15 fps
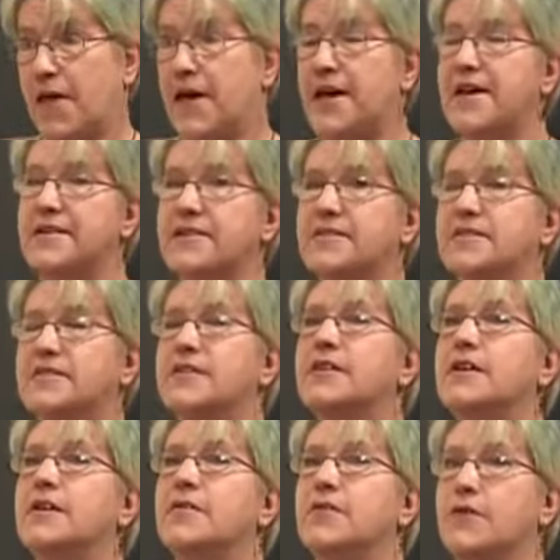and
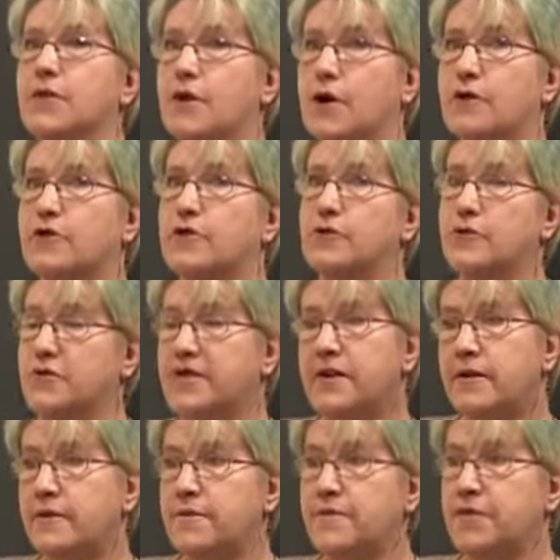the longer you
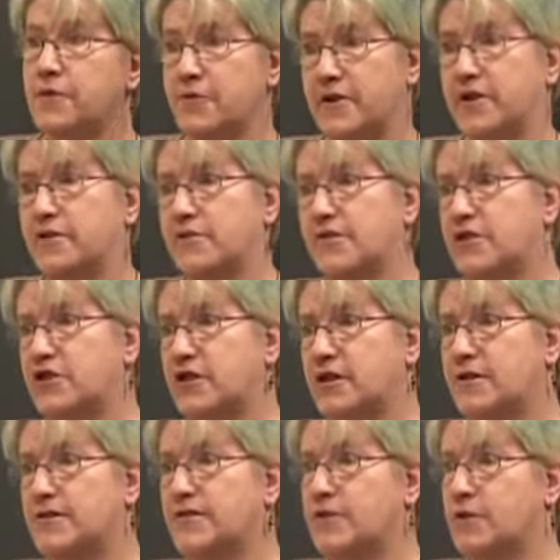live, the greater the
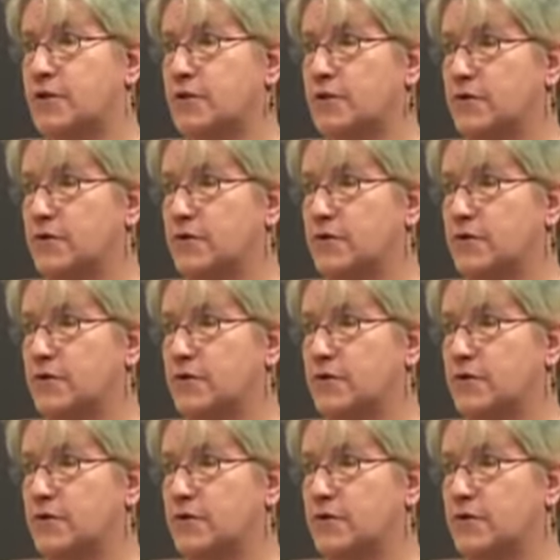chance that you will